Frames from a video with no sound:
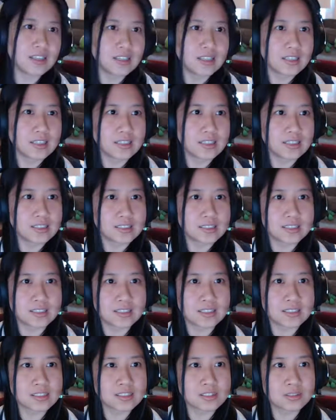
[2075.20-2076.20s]
it's
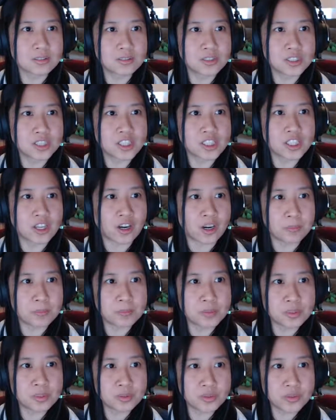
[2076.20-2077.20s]
thanks to
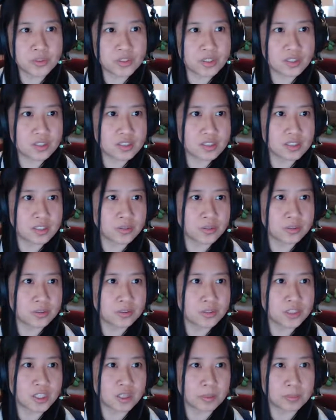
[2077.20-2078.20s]
Sharptooth. So
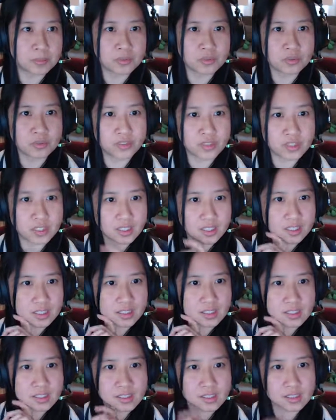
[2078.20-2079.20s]
Sharptooth
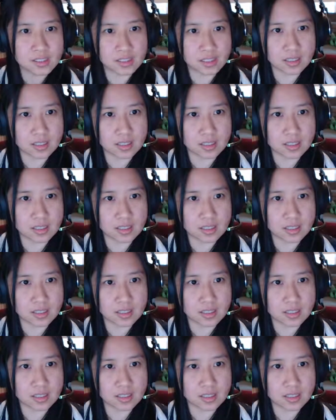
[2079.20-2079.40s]
is